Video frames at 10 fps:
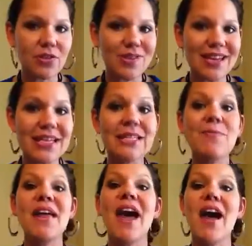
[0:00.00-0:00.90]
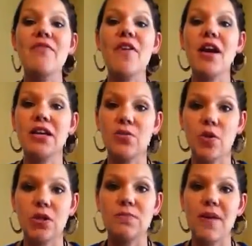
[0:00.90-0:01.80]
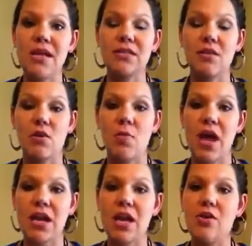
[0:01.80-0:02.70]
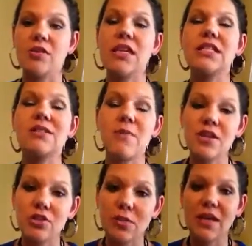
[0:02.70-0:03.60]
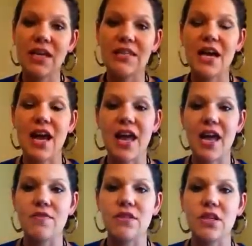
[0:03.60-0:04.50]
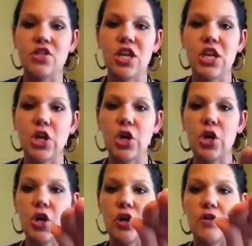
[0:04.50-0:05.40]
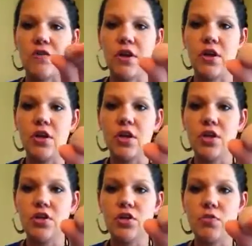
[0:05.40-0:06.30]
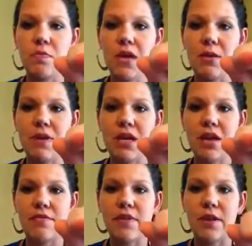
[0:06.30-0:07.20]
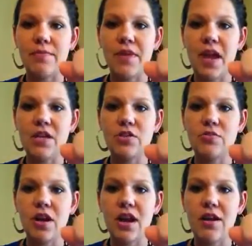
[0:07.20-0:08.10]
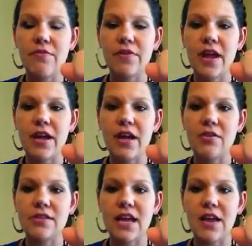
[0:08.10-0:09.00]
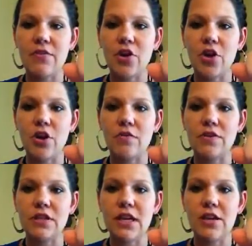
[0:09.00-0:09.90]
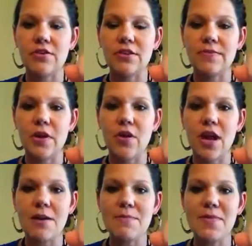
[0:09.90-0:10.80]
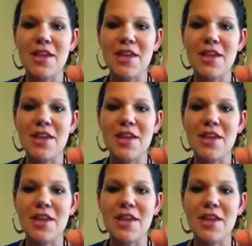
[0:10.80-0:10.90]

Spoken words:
to do this, but I find it works best on my nails, especially because I have such a curve to many, many of them. I do not have flat nails, I have curved nails, all right?